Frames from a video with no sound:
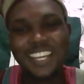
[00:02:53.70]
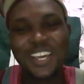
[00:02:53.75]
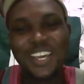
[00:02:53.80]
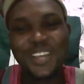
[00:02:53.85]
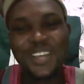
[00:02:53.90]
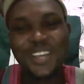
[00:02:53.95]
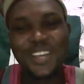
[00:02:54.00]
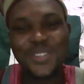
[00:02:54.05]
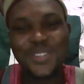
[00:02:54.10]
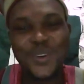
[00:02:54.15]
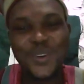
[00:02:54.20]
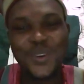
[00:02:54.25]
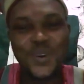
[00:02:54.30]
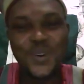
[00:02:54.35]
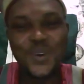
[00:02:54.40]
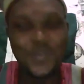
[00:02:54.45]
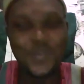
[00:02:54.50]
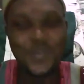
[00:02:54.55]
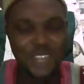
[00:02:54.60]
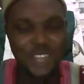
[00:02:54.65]

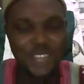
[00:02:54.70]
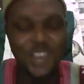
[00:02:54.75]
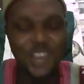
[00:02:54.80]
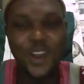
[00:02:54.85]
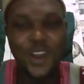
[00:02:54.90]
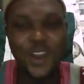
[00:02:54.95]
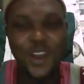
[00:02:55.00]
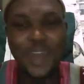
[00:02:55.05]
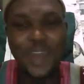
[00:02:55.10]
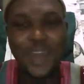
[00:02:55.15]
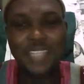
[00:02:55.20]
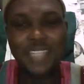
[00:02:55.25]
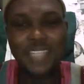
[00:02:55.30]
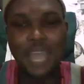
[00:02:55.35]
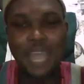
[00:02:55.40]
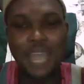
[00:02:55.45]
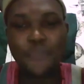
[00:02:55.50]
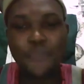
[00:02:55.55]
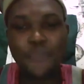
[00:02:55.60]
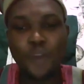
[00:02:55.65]
So, all right,
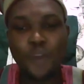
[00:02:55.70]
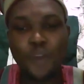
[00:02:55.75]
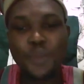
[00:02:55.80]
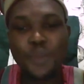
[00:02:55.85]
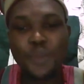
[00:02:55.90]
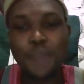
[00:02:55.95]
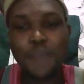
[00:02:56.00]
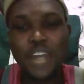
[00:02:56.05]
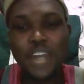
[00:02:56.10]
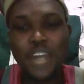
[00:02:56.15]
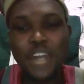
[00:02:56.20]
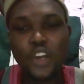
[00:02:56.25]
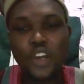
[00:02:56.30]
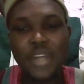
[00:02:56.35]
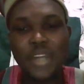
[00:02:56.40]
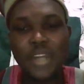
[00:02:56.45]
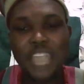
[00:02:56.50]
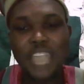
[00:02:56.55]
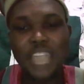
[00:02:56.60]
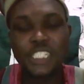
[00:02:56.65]
I'm from Ibadan,
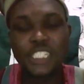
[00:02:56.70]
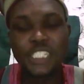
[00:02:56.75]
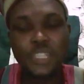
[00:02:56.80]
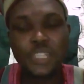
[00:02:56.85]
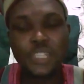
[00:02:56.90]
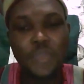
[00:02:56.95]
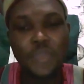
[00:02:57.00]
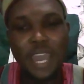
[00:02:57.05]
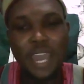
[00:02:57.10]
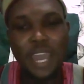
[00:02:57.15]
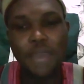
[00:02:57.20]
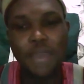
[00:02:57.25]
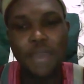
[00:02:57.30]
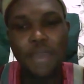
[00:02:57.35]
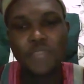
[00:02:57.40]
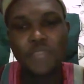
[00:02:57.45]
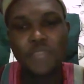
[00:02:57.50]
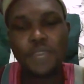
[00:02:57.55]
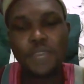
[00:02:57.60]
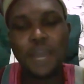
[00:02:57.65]
Nigeria.
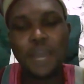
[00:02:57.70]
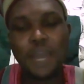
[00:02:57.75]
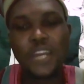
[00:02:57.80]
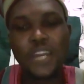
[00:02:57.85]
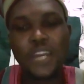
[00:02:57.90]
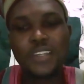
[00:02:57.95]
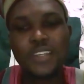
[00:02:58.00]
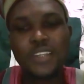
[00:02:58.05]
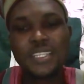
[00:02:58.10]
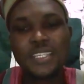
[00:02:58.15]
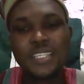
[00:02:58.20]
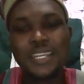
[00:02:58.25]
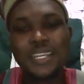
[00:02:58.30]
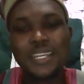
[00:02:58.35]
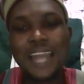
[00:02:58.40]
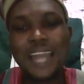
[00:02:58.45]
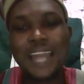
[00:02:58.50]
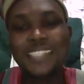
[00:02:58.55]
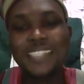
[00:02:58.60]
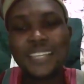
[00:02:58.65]
Ibadan is the
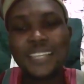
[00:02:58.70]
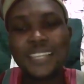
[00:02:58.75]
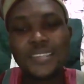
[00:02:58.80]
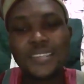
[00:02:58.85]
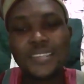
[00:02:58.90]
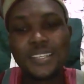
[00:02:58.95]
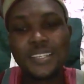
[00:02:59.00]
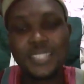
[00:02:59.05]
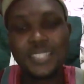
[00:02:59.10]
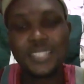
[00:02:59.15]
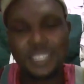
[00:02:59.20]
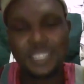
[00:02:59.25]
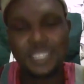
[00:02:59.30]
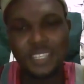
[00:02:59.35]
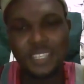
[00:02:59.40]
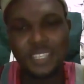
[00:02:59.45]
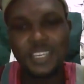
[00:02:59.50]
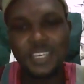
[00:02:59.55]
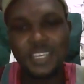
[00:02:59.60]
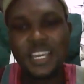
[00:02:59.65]
largest city
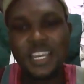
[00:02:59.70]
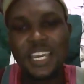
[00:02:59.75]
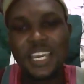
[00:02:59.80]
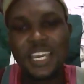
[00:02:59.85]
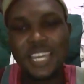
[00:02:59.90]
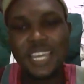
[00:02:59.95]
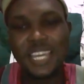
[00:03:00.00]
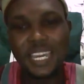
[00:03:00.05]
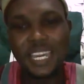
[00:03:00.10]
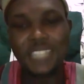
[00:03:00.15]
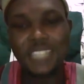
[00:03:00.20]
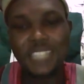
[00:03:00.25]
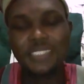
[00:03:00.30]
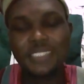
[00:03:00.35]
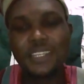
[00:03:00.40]
in